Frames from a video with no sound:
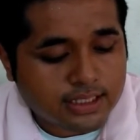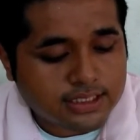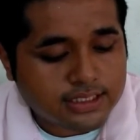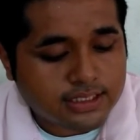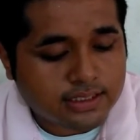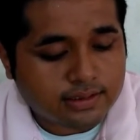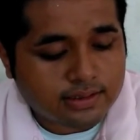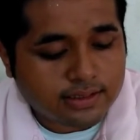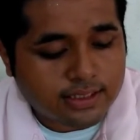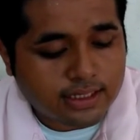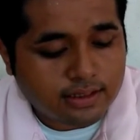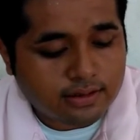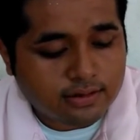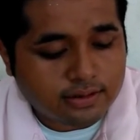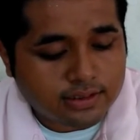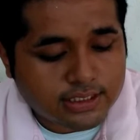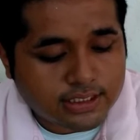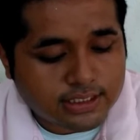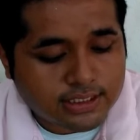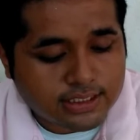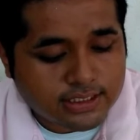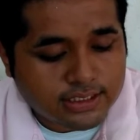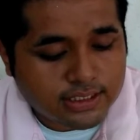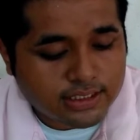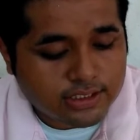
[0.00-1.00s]
That's a
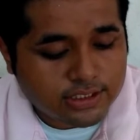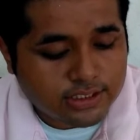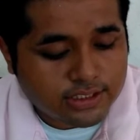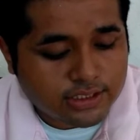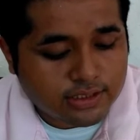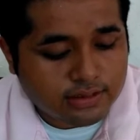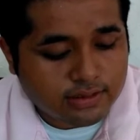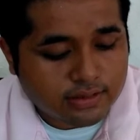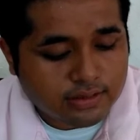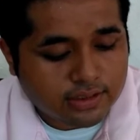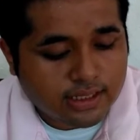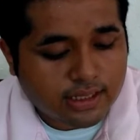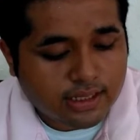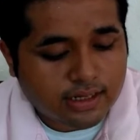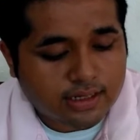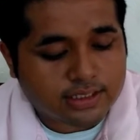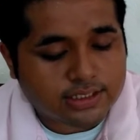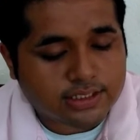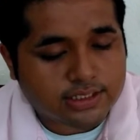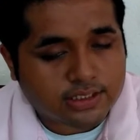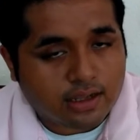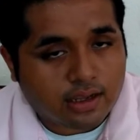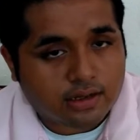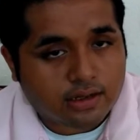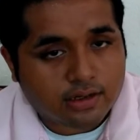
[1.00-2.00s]
legal distinction that
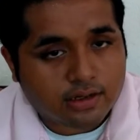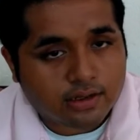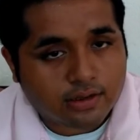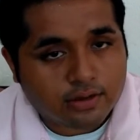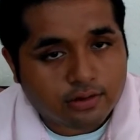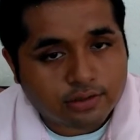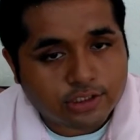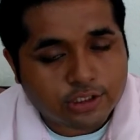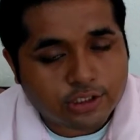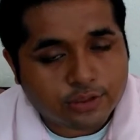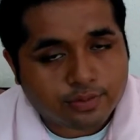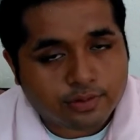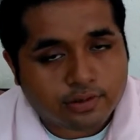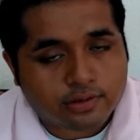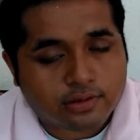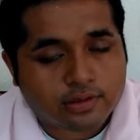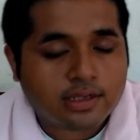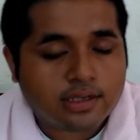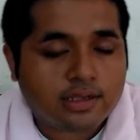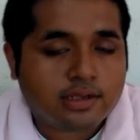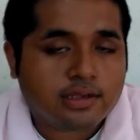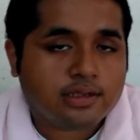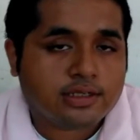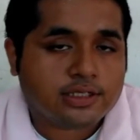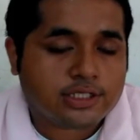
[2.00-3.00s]
is
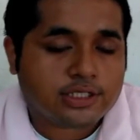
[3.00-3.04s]
non-negotiable.